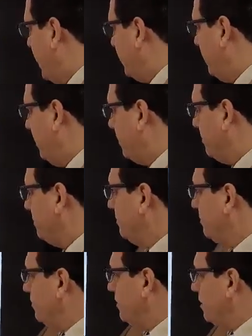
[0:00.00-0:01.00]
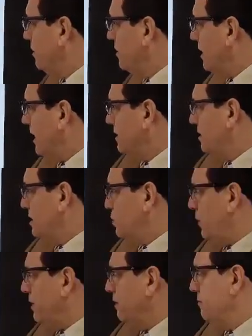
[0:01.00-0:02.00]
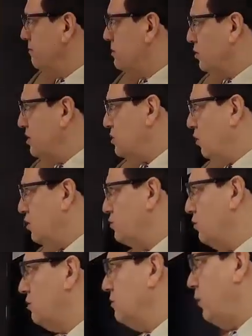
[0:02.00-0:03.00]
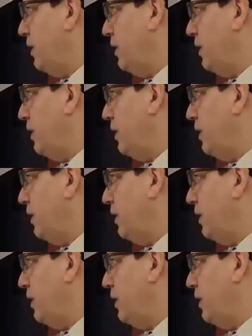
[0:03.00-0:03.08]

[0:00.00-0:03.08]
wide here, like this one. So this is also